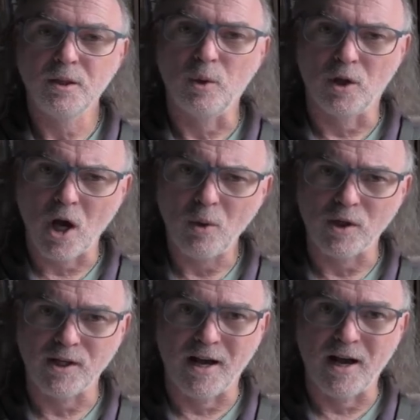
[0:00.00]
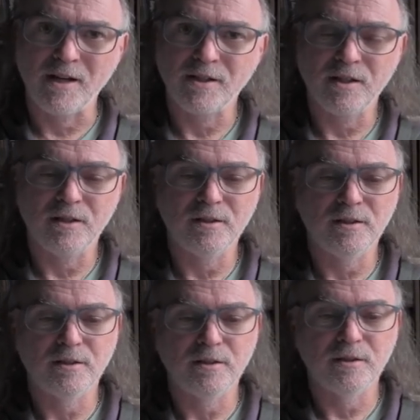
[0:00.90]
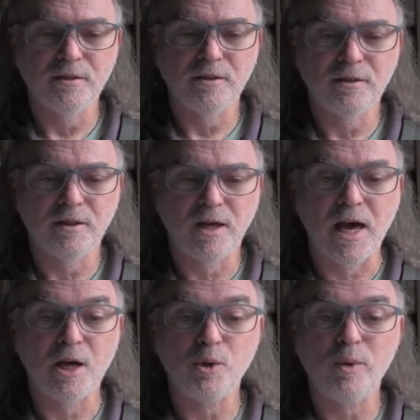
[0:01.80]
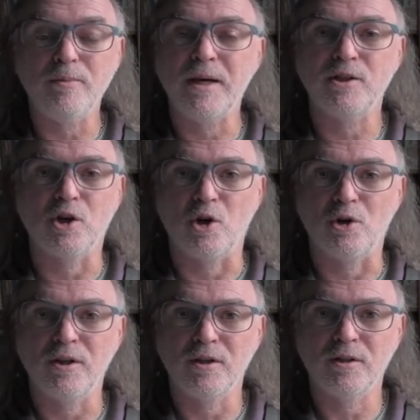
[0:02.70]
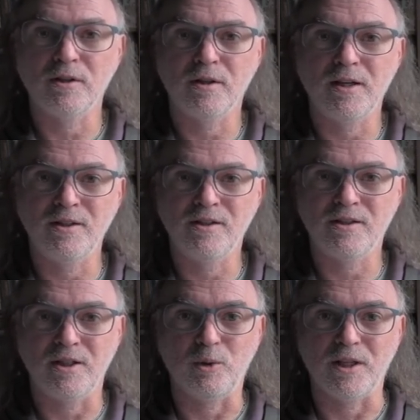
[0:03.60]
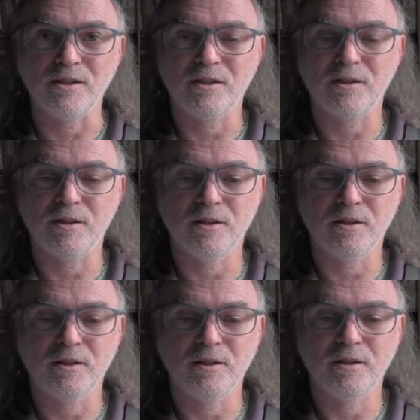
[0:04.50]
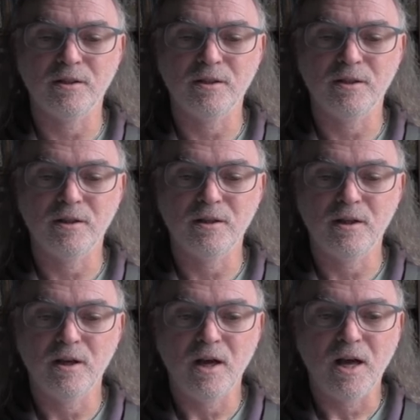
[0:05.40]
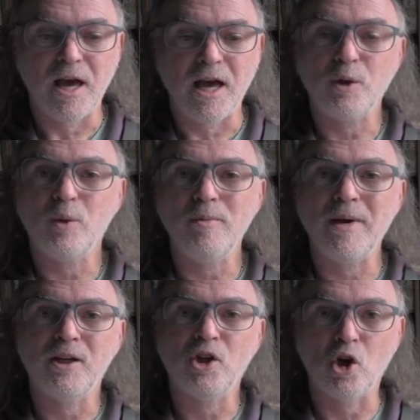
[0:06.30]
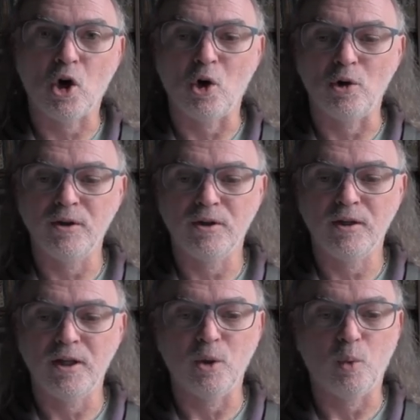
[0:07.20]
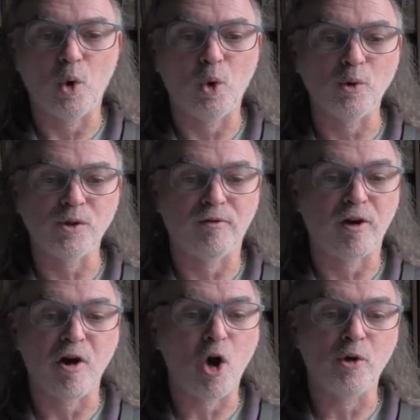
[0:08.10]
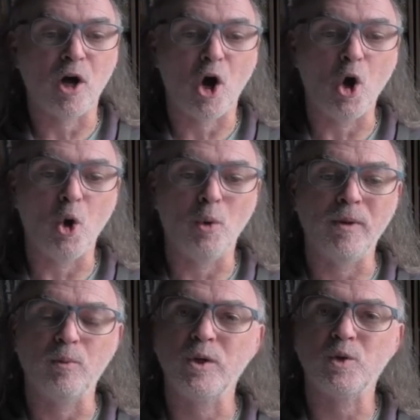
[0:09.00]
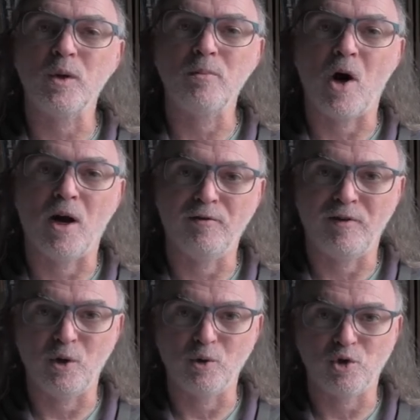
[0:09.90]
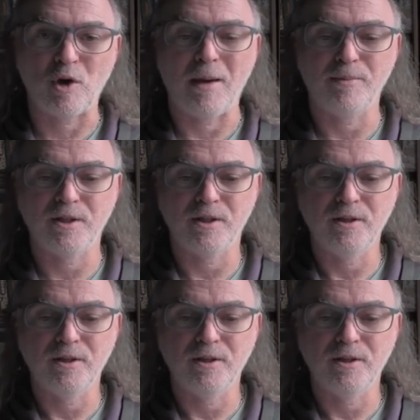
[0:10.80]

Well, I want to ask, how do we meet God in stillness? How do we meet God in the walls of our own home in which we might feel trapped?